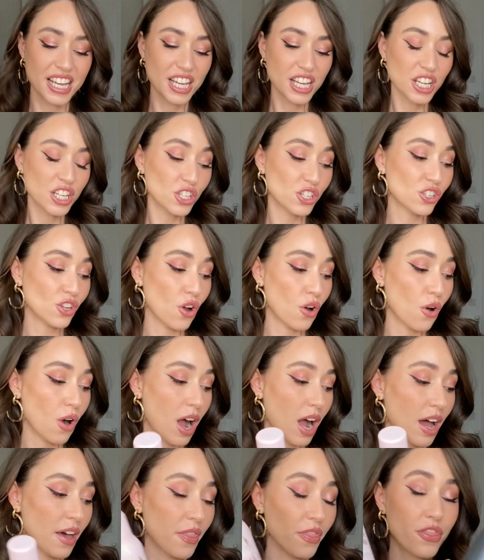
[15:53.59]
So
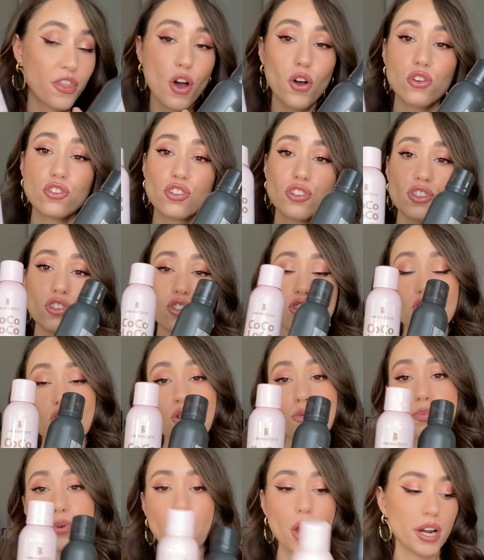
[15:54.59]
those are the
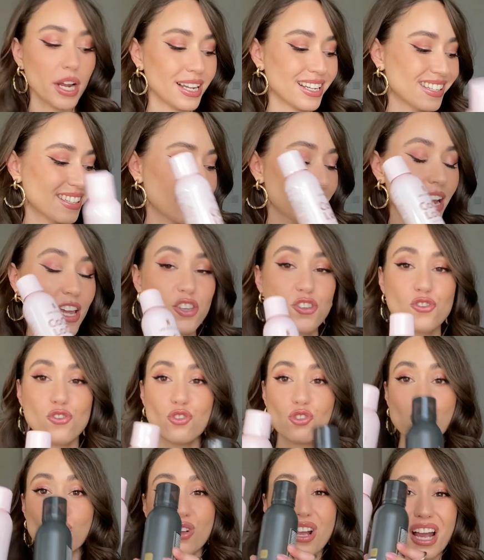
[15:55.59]
two products that I
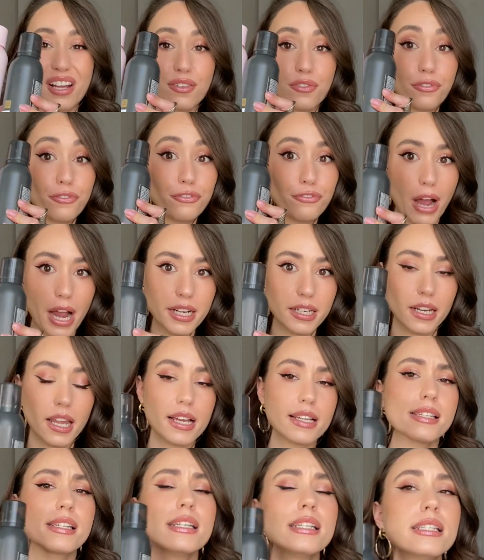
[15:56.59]
use to kind of
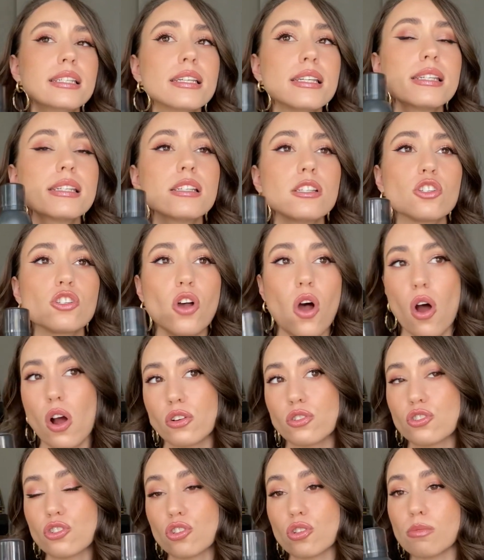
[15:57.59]
finalize. He doesn't
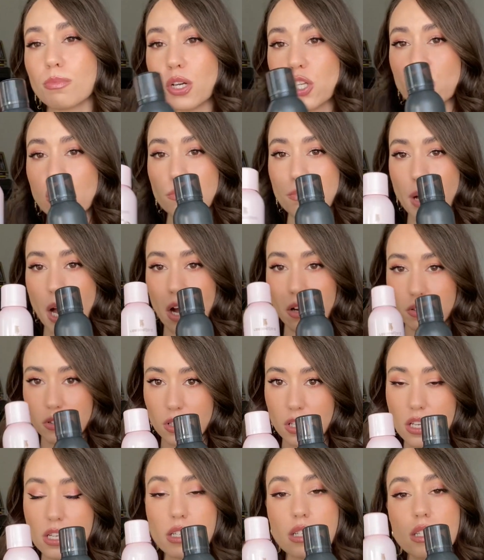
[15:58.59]
talk so much about
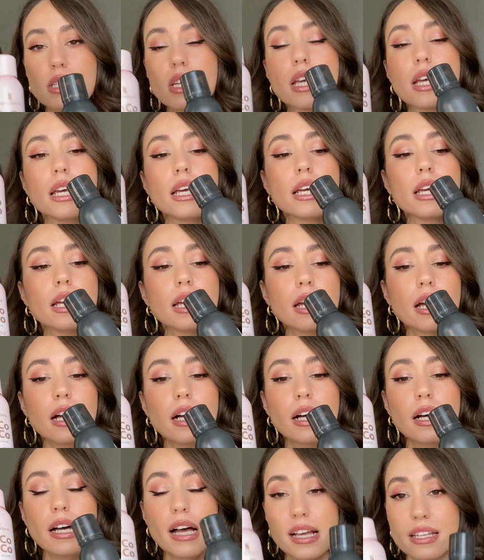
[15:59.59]
this
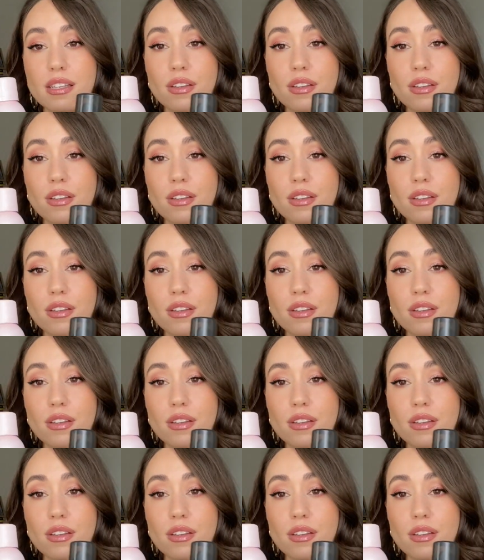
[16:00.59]
as a